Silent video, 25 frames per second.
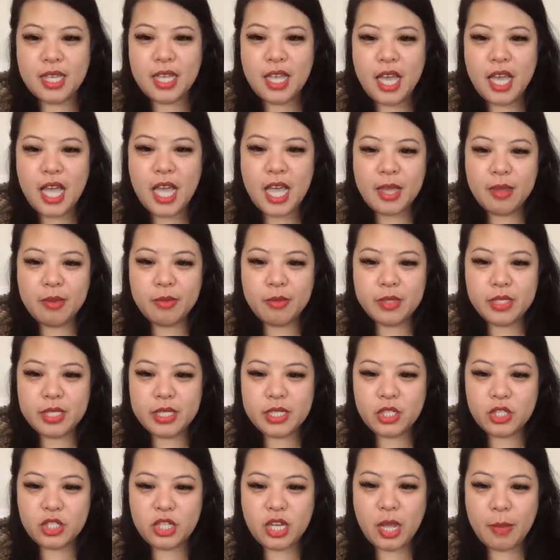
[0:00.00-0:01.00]
I was
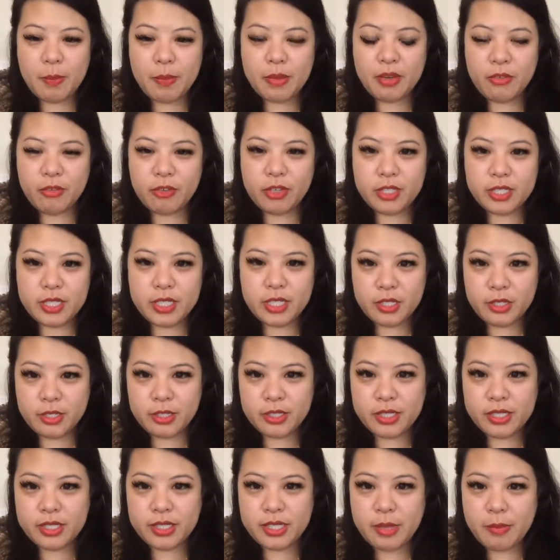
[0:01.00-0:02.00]
shopping for
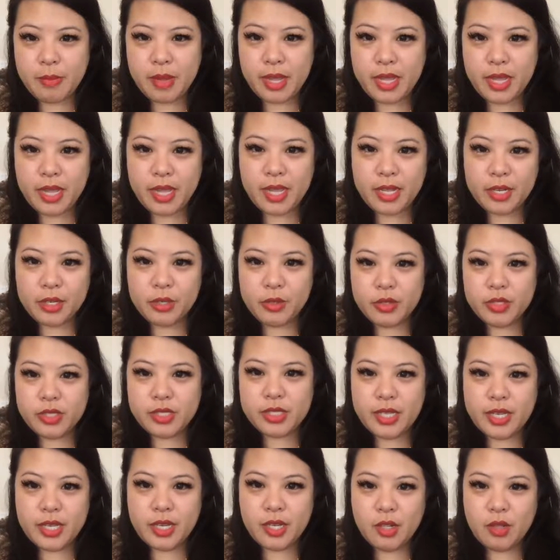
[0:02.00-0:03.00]
Dillard's semi-annual
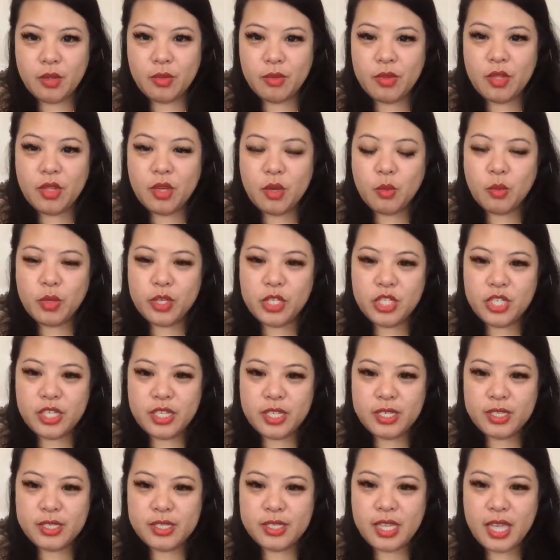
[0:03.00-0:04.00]
sale, which
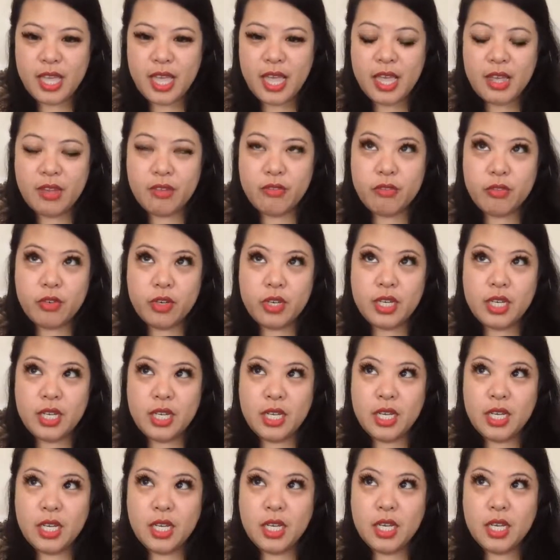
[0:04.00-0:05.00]
is
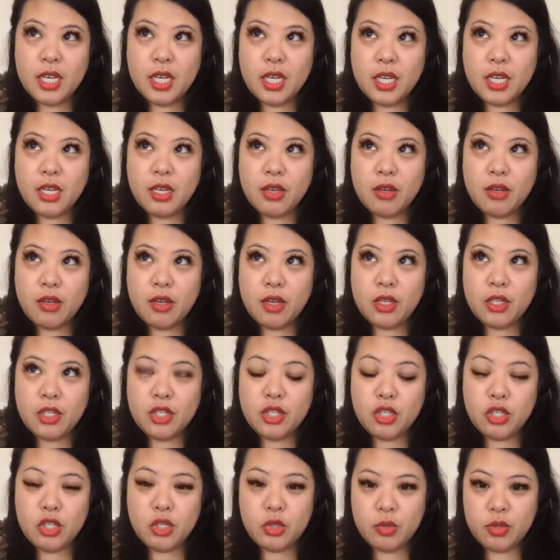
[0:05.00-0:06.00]
every
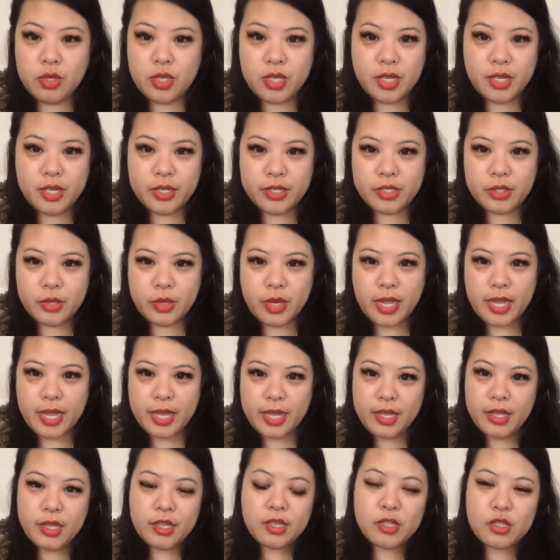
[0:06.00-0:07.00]
New Year's,
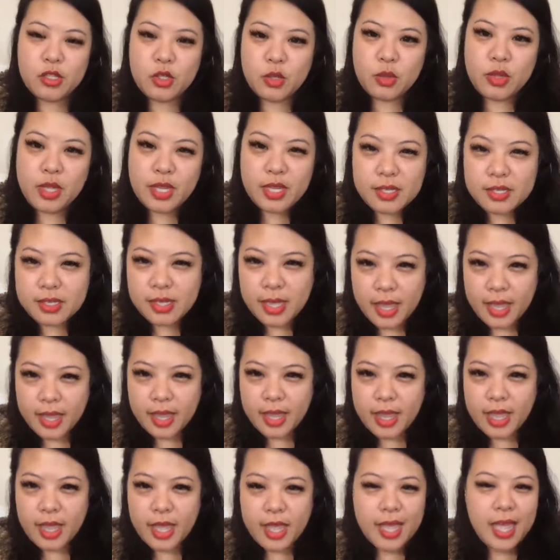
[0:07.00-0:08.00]
okay? So they
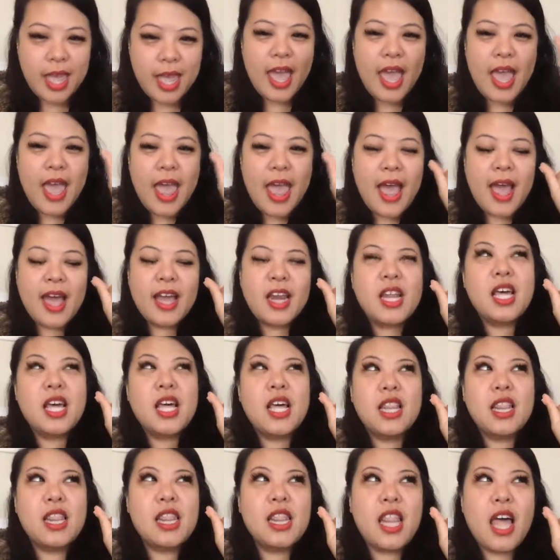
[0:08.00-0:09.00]
say at
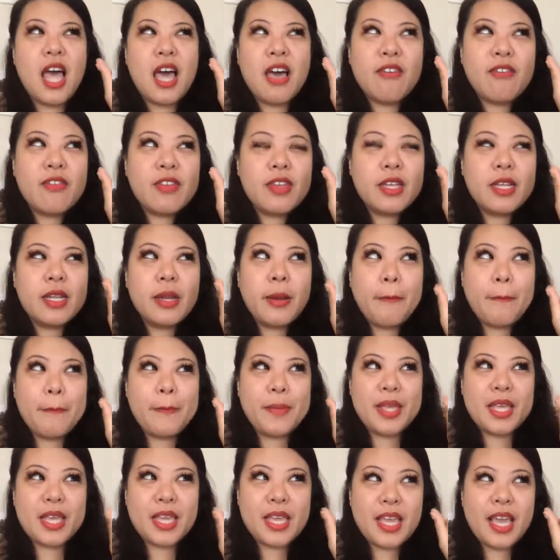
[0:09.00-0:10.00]
11
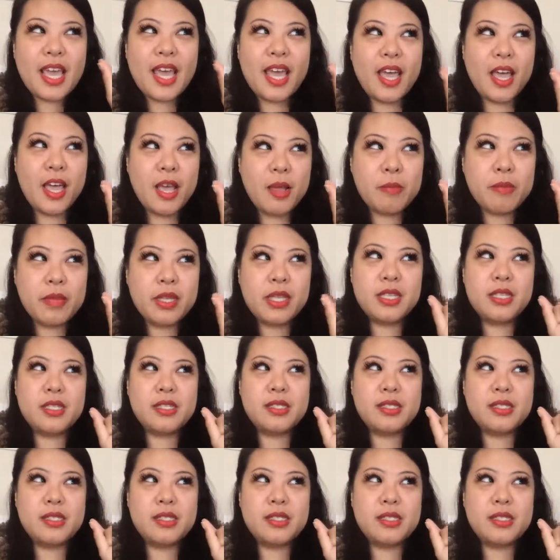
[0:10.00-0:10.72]
p.m.